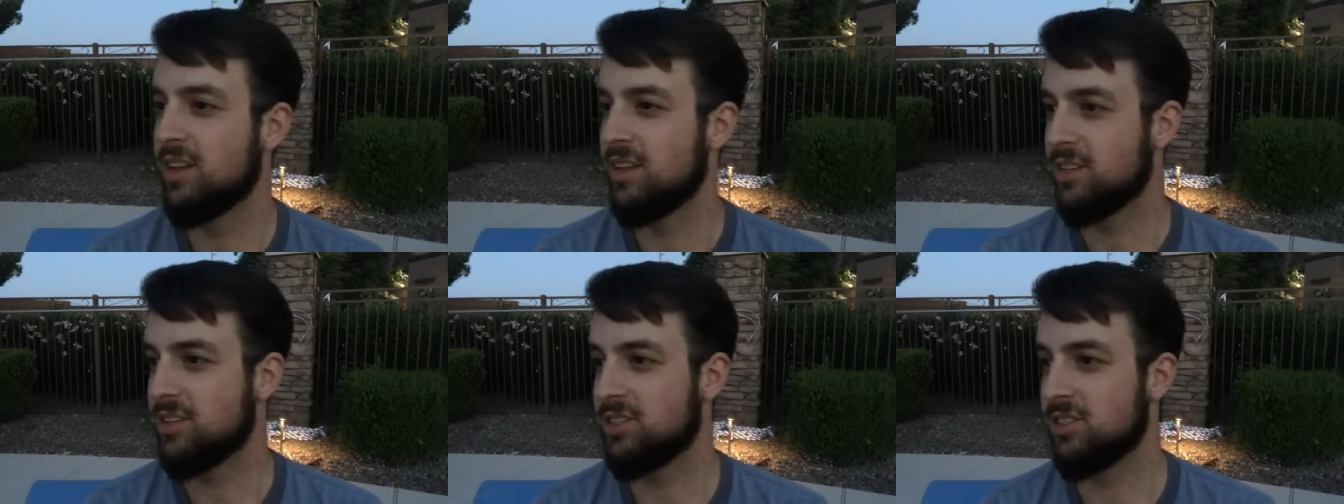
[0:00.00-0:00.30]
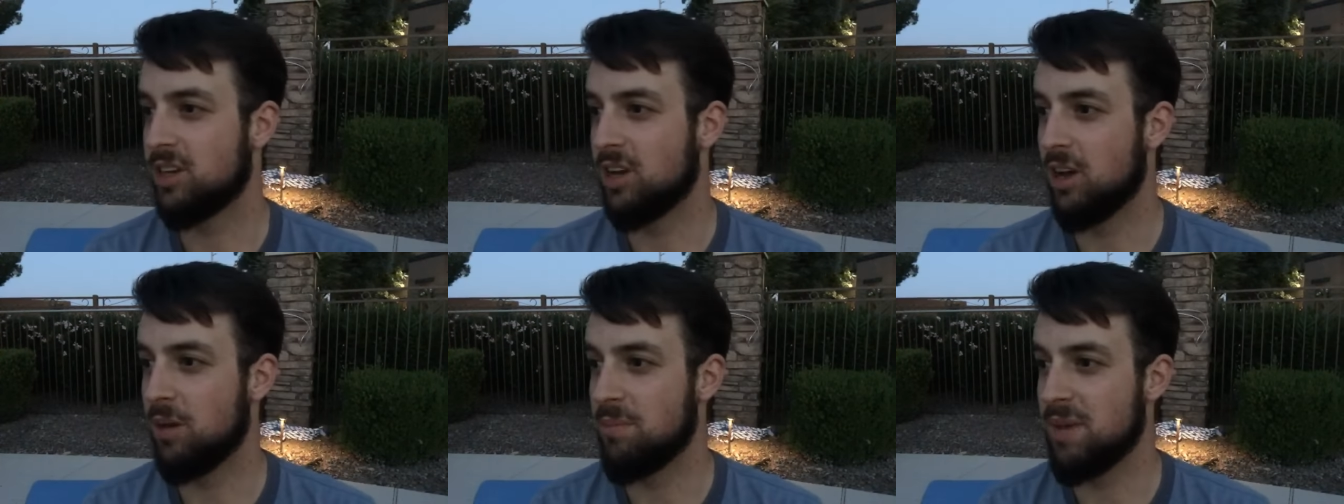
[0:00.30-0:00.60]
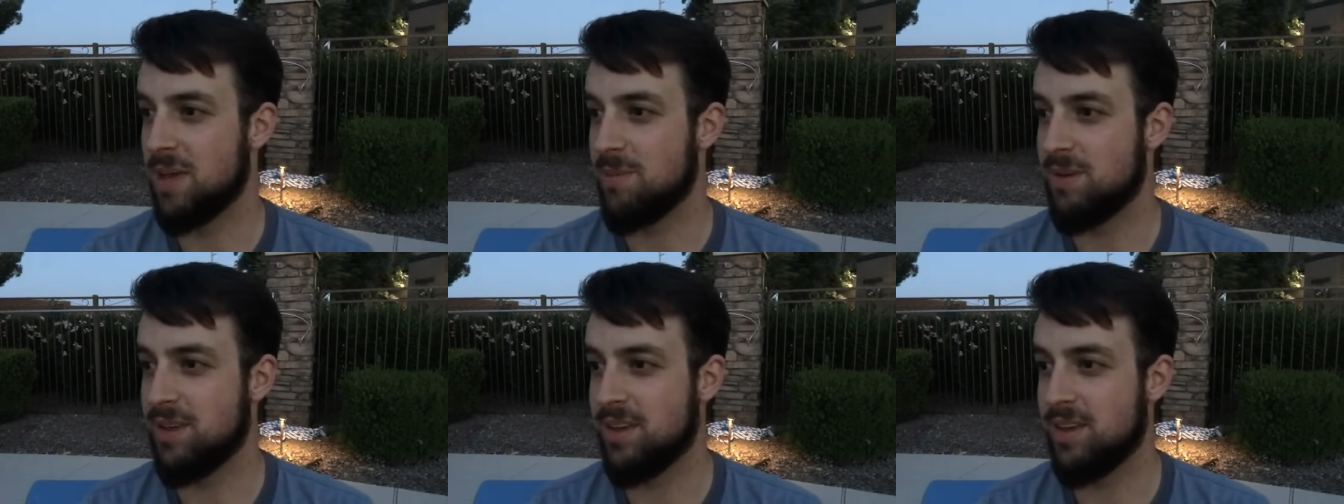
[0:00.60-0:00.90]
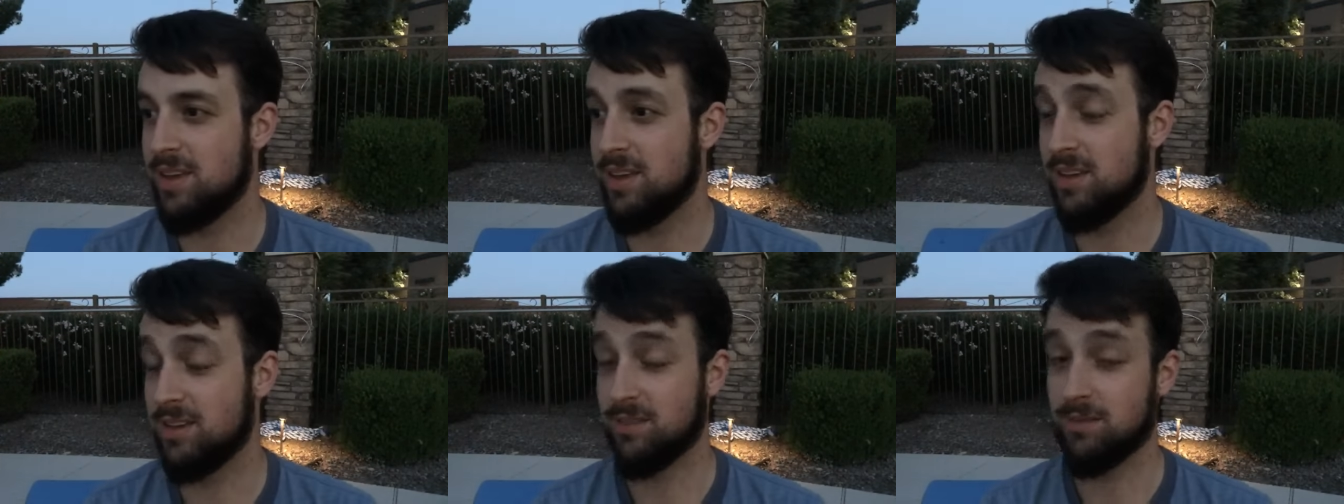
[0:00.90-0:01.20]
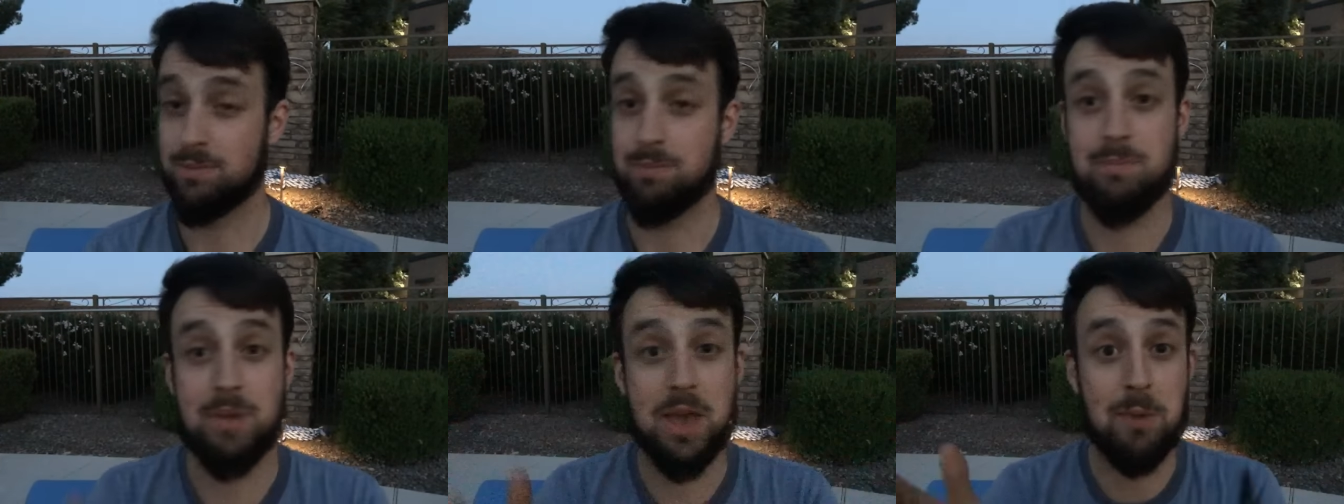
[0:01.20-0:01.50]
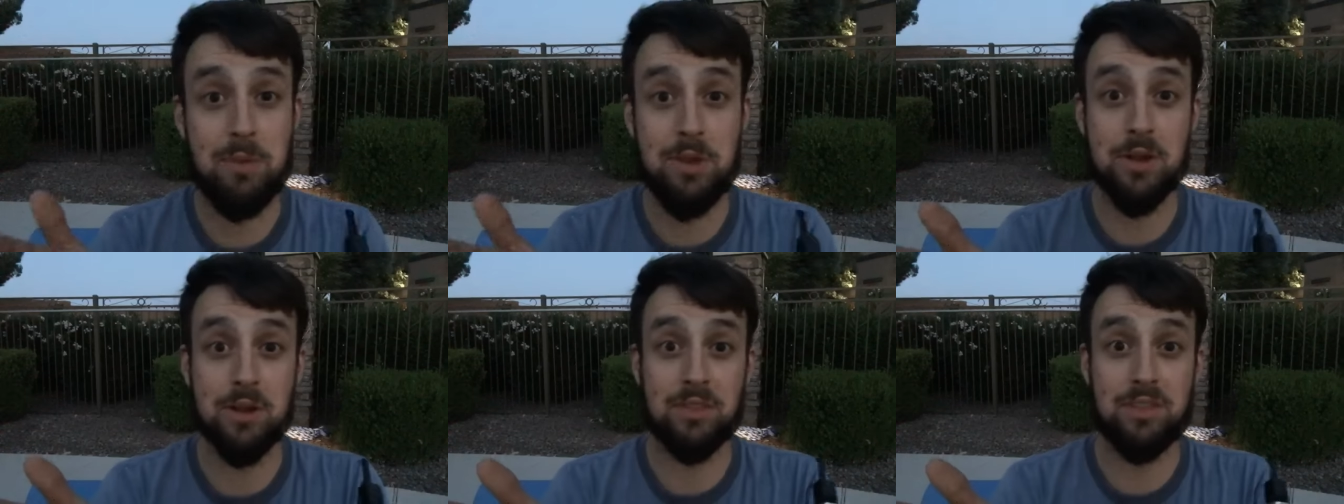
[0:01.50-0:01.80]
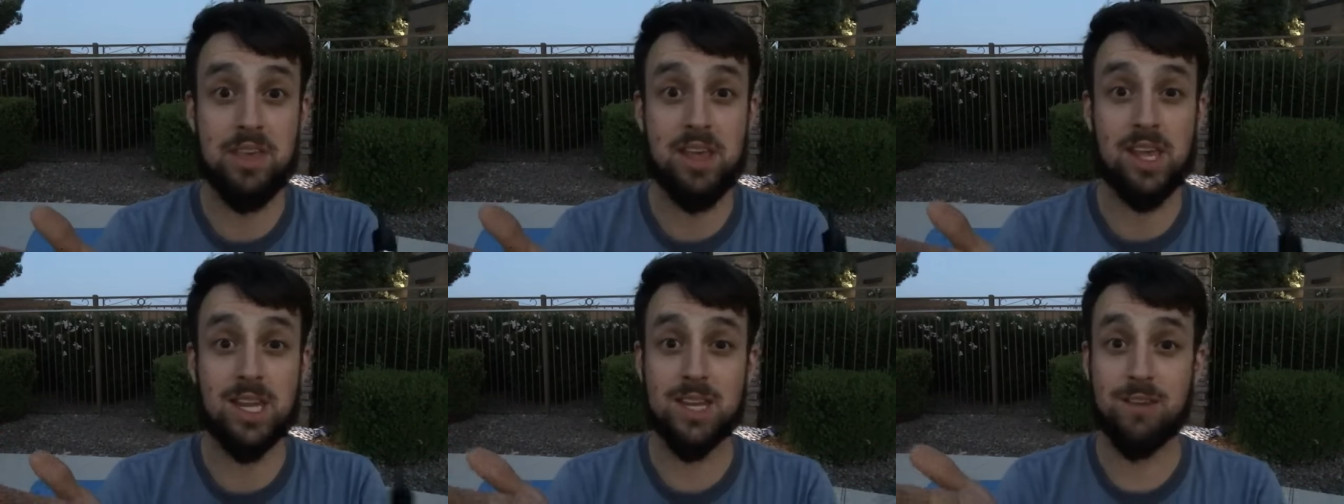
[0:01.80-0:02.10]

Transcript: So maybe, maybe you're thinking